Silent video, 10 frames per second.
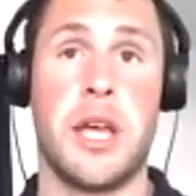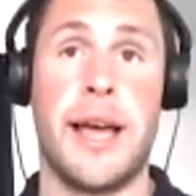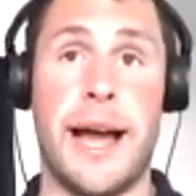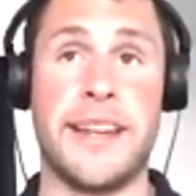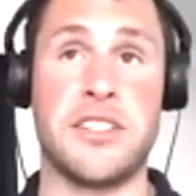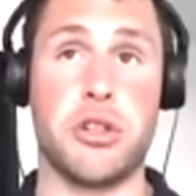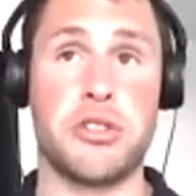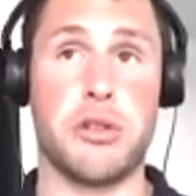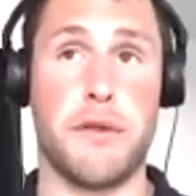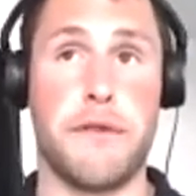And it's
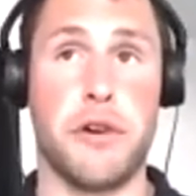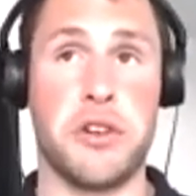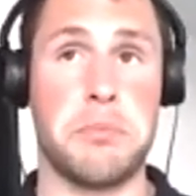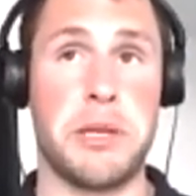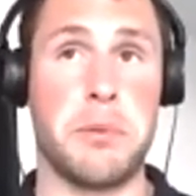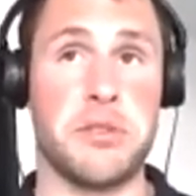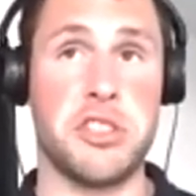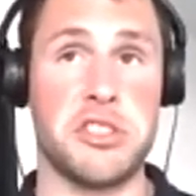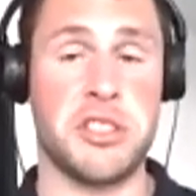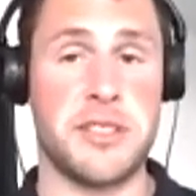also forcing people
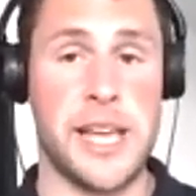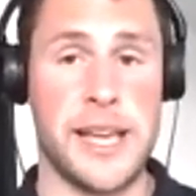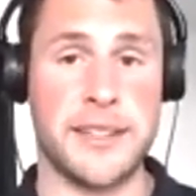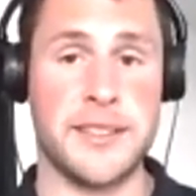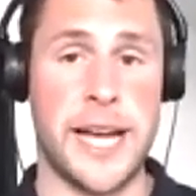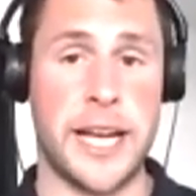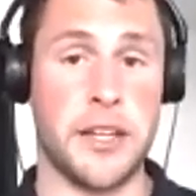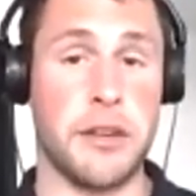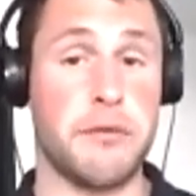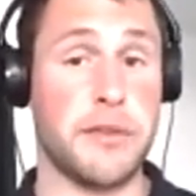just to take a
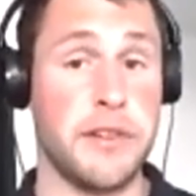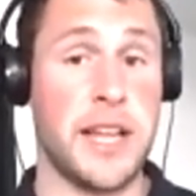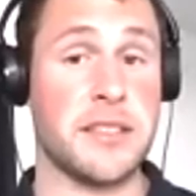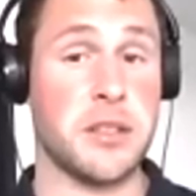second and reflect